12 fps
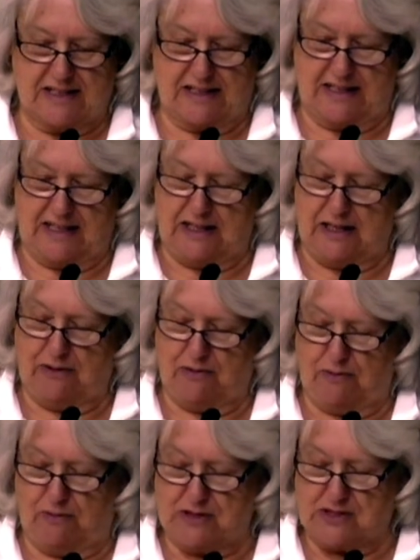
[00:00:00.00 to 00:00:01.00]
he
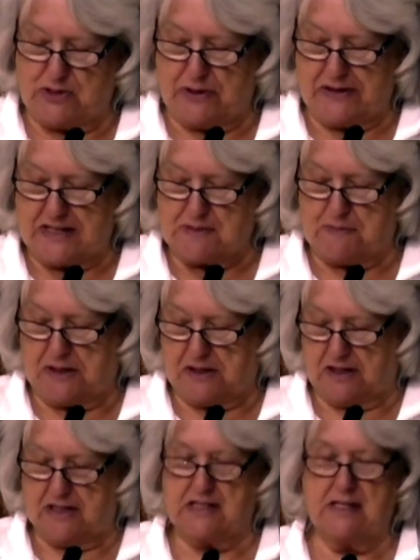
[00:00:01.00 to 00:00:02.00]
was doing this
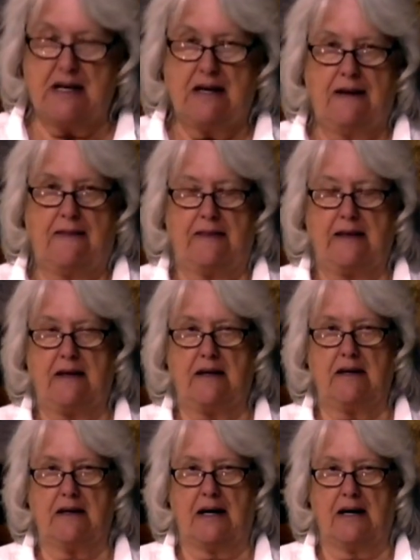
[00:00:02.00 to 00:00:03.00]
because
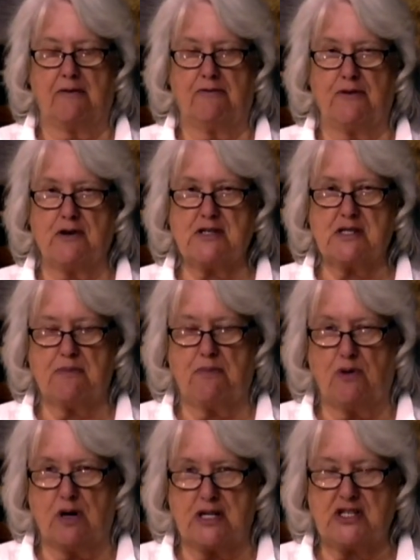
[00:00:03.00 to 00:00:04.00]
the
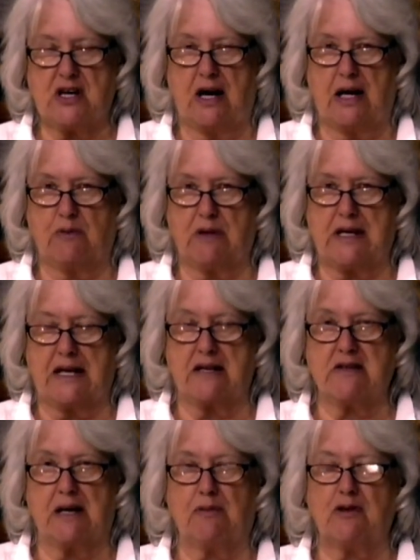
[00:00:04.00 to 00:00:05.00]
firstborn child would get a
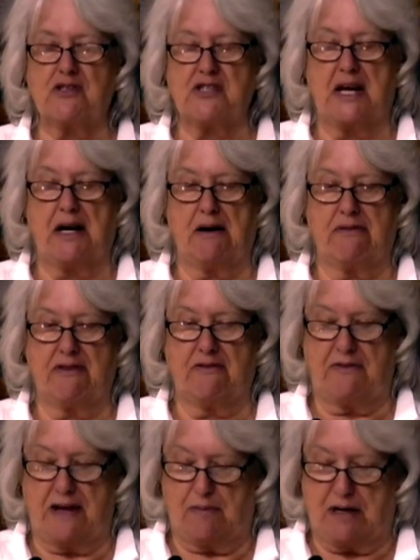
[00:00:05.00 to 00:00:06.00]
double share of the
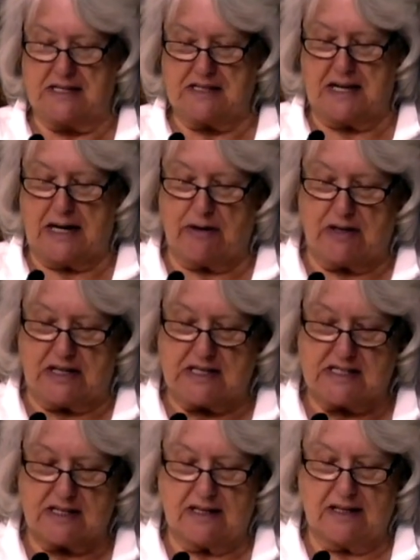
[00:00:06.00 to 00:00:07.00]
family's
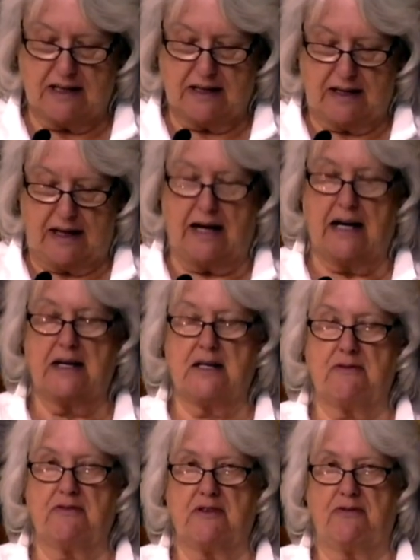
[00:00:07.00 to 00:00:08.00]
inheritance. And
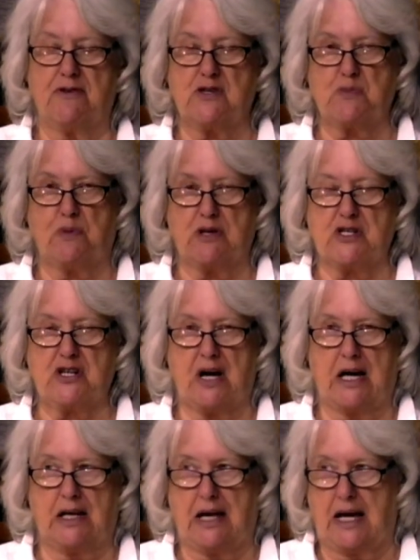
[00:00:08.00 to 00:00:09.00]
if the firstborn
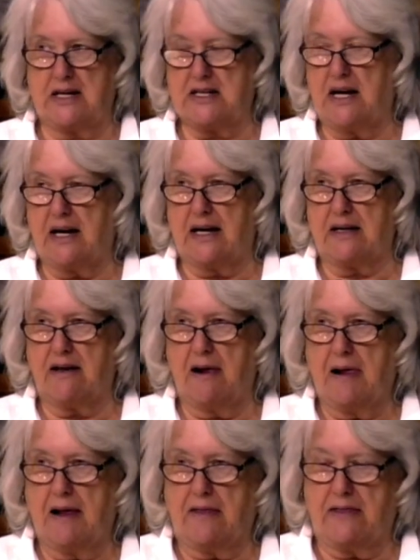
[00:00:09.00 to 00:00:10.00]
child had died,
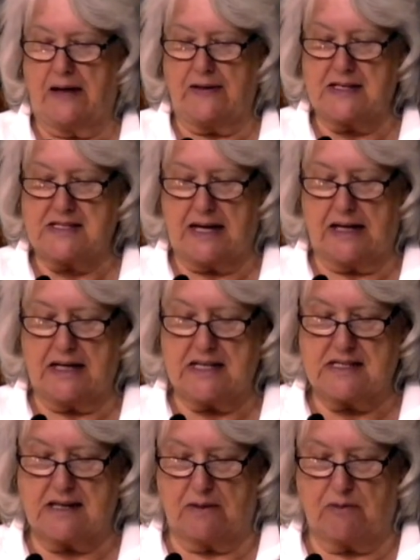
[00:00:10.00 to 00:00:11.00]
then the second
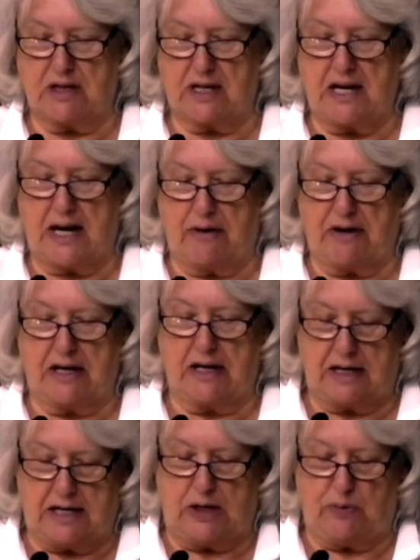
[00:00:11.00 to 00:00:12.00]
son would inherit it, and
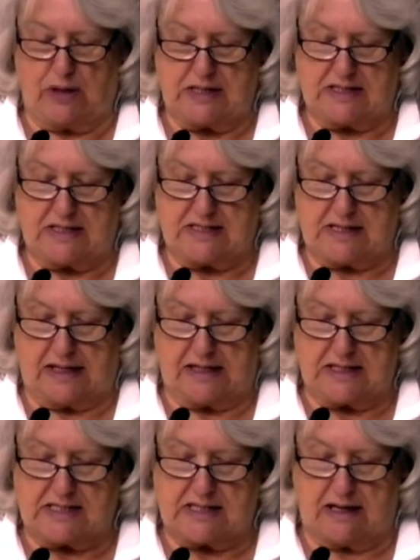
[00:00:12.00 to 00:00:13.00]
he was the second
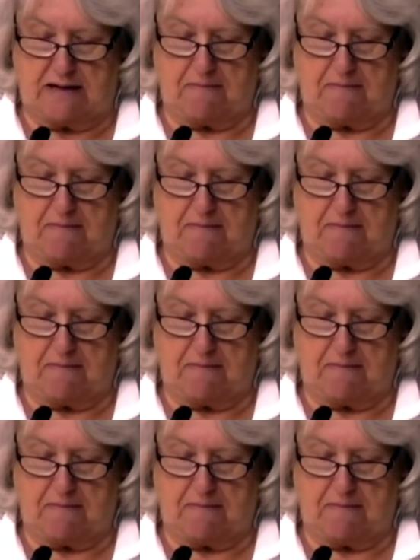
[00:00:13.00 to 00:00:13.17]
son.